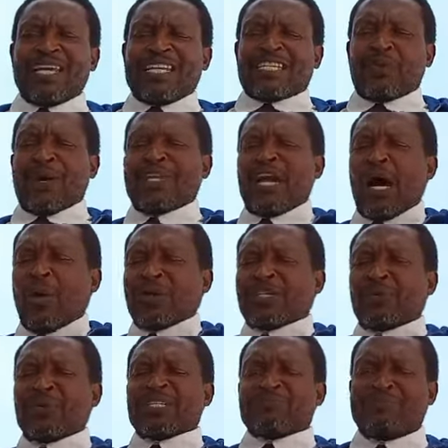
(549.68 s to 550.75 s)
So when Yahusha
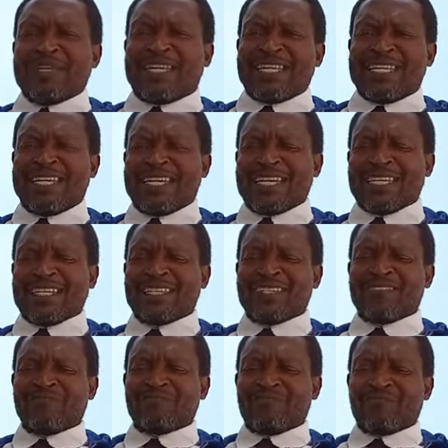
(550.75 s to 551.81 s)
was speaking here,
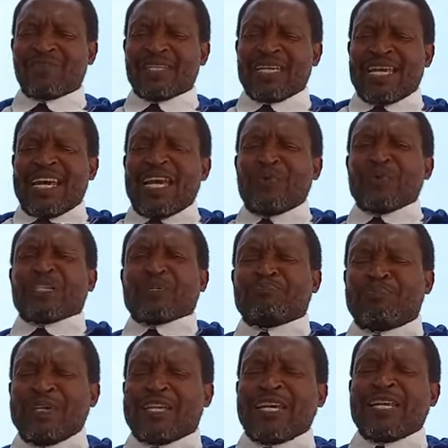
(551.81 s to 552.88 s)
he was
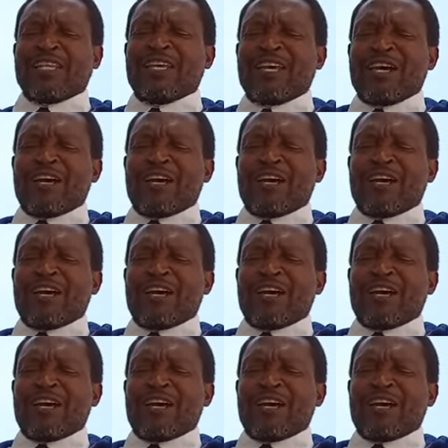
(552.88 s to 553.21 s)
speaking